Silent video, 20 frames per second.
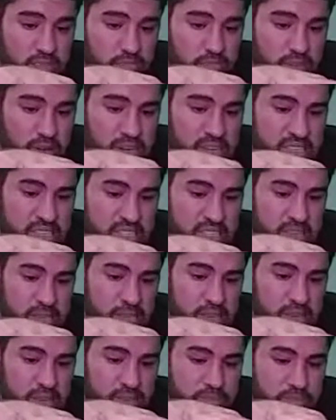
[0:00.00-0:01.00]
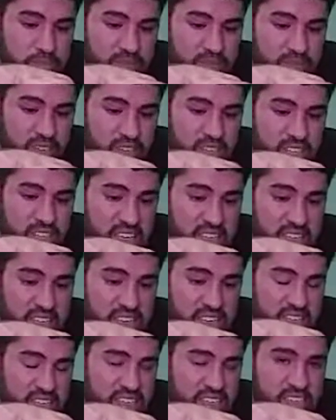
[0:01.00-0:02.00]
But it made me feel like
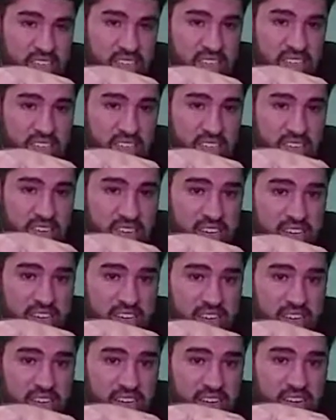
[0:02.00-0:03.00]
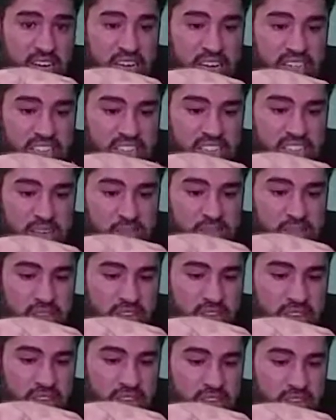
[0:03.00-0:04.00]
I didn't like I slept
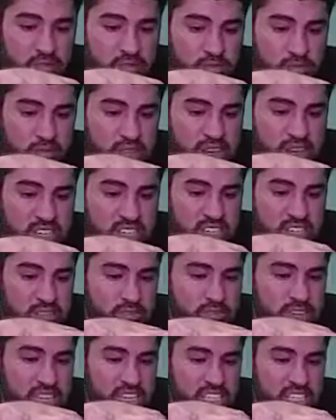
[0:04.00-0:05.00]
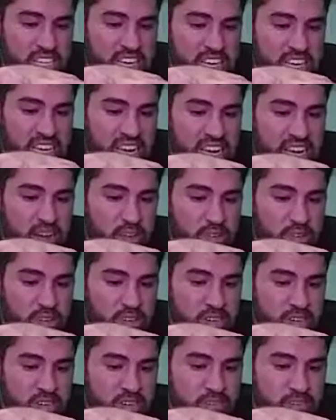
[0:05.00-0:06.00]
like regular a regular eight
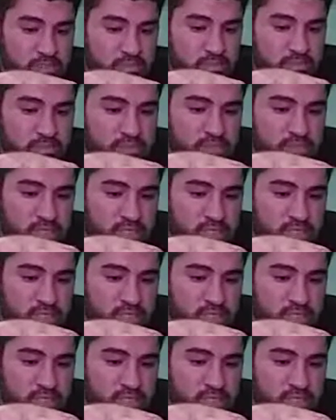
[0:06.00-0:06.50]
hour um